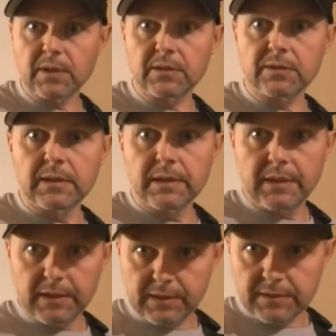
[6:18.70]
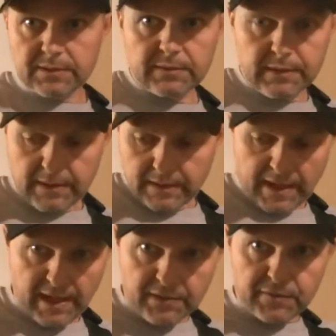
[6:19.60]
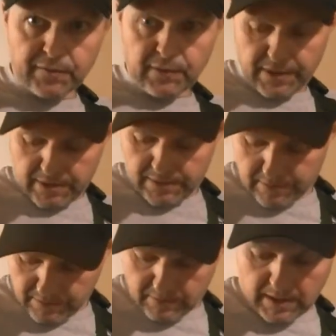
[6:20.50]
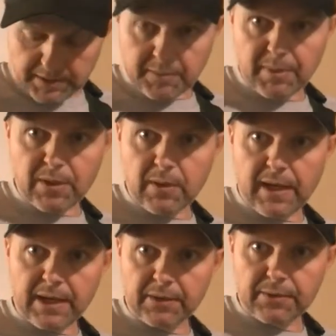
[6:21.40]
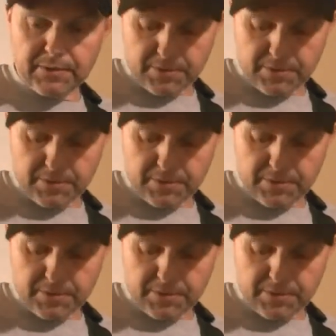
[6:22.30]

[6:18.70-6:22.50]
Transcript: can, hands free, you got the bow hanging on your